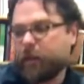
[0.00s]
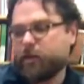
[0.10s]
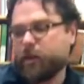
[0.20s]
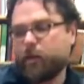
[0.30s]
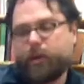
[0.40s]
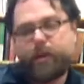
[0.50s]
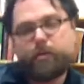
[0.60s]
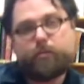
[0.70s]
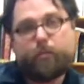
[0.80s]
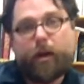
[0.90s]
So yes,
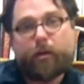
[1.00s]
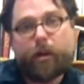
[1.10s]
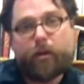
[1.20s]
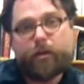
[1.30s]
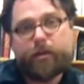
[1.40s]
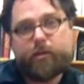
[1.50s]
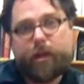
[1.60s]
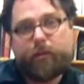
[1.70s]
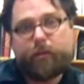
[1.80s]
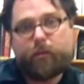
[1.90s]
Merlot is the
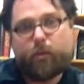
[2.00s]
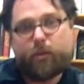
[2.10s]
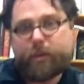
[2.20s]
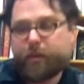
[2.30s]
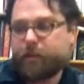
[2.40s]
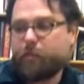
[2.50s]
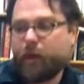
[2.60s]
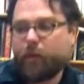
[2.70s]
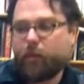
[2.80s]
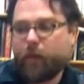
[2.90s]
driving force in this
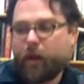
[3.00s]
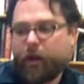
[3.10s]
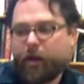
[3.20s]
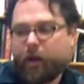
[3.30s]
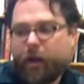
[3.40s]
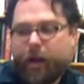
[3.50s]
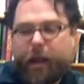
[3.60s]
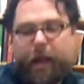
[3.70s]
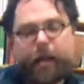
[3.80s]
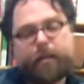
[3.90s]
bottle of wine
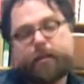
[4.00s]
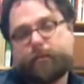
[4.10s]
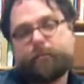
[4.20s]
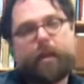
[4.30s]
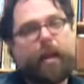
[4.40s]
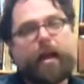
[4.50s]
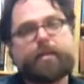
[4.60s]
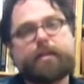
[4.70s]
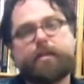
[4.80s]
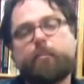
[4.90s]
and has
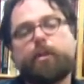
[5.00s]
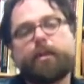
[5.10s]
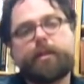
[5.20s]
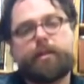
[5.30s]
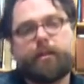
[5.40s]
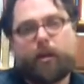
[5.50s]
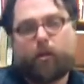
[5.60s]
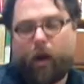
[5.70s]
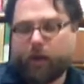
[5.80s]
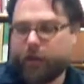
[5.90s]
a suppleness, a
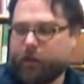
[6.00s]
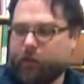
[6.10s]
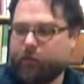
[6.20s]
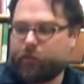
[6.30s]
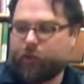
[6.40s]
quality of